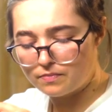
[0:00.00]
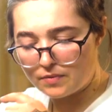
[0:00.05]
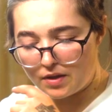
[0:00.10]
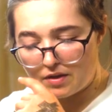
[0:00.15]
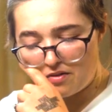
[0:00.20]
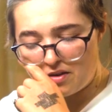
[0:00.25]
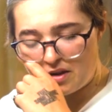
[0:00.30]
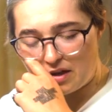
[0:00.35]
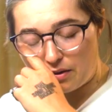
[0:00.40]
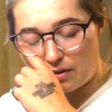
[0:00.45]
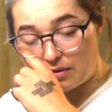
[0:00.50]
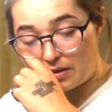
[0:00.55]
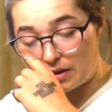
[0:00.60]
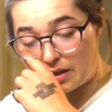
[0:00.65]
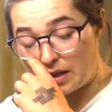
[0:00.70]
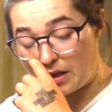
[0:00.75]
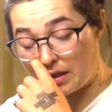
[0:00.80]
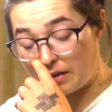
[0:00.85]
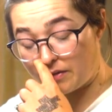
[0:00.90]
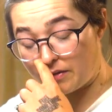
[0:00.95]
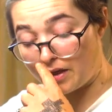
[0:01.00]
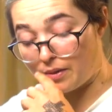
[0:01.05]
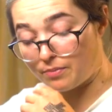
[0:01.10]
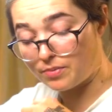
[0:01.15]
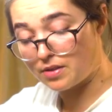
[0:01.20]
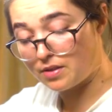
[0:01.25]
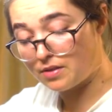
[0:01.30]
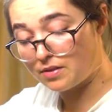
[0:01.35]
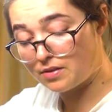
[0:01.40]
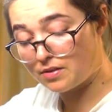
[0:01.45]
I forget who the King of
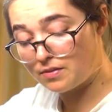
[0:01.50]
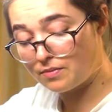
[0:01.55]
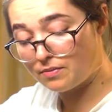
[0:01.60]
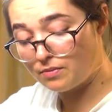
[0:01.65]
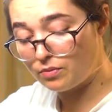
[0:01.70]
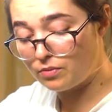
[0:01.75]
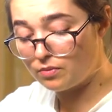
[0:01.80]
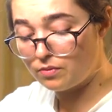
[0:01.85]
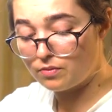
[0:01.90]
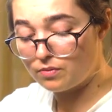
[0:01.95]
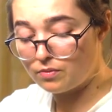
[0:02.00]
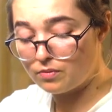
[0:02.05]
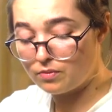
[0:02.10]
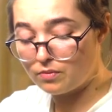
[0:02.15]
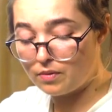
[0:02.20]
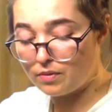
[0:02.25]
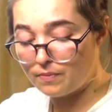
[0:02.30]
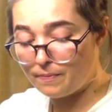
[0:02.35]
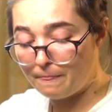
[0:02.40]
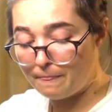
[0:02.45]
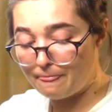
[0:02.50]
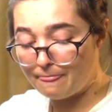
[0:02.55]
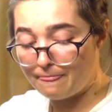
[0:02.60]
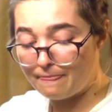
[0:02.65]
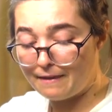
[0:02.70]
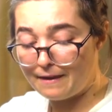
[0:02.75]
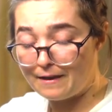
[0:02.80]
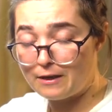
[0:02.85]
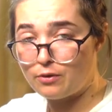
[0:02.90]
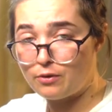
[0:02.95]
Cups is.
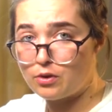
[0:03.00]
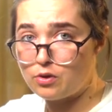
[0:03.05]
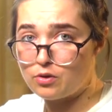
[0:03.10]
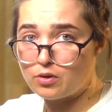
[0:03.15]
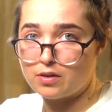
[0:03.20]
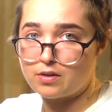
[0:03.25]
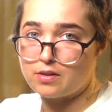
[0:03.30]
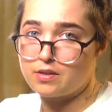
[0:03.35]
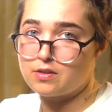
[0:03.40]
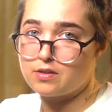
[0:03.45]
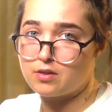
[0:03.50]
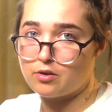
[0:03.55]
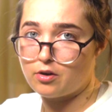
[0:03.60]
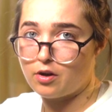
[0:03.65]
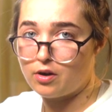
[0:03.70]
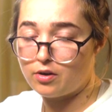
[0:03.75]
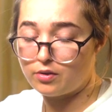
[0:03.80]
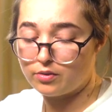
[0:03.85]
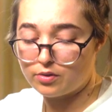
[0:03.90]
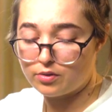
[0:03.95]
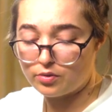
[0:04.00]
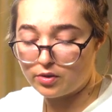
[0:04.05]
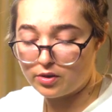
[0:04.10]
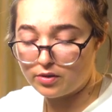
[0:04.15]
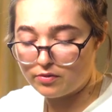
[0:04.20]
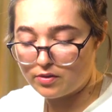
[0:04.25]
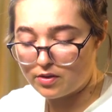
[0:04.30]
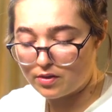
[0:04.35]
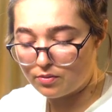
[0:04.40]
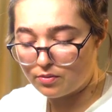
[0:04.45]
Anyway, you could consider all three
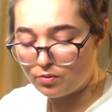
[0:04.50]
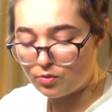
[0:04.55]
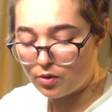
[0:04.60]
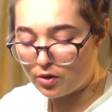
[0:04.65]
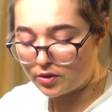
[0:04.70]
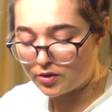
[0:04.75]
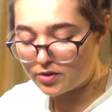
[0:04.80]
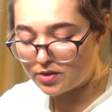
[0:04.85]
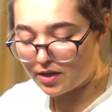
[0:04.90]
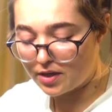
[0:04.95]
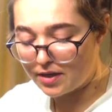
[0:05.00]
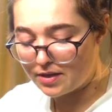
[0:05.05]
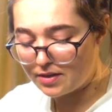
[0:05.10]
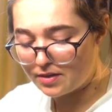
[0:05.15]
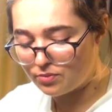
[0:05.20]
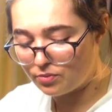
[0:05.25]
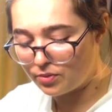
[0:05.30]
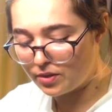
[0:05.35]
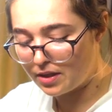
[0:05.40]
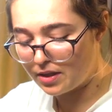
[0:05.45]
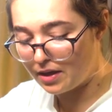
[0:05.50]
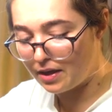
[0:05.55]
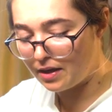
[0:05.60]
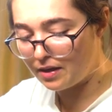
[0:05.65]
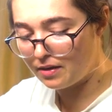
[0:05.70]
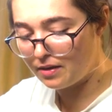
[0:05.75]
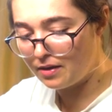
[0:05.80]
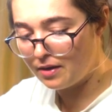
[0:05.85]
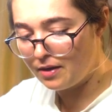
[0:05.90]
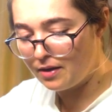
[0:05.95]
of the water signs with
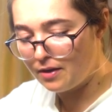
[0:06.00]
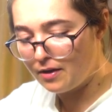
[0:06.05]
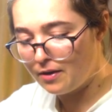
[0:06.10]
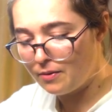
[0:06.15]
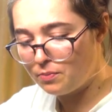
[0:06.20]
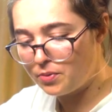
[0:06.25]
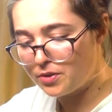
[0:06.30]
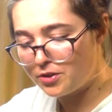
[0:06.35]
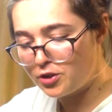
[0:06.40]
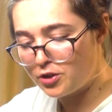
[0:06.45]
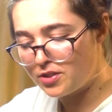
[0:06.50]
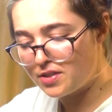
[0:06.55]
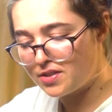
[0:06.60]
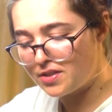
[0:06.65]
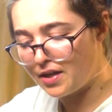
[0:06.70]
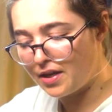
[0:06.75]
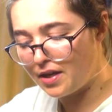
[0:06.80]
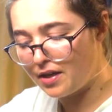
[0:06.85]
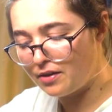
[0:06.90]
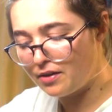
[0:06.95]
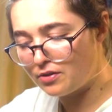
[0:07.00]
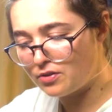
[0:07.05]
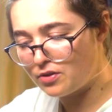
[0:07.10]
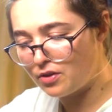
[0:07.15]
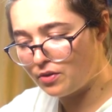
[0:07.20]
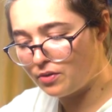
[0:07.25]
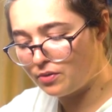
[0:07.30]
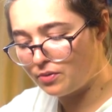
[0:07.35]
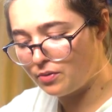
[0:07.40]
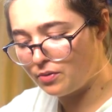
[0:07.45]
that. But just that,
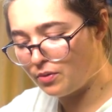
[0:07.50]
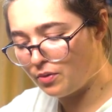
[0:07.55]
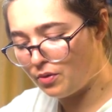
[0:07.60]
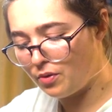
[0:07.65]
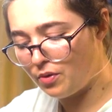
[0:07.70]
so...